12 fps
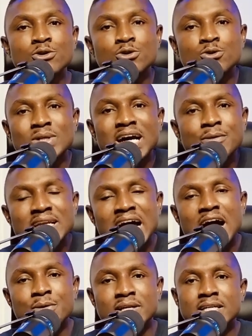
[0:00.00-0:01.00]
Without
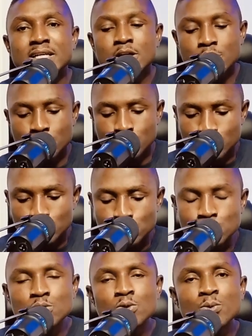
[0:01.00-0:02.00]
doubting,
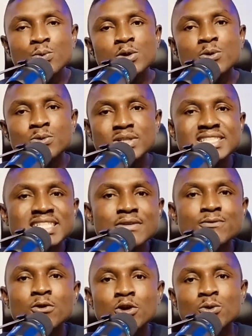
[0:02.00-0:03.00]
you will
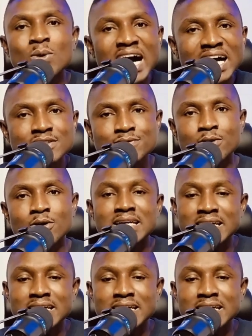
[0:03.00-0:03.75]
receive what you ask for.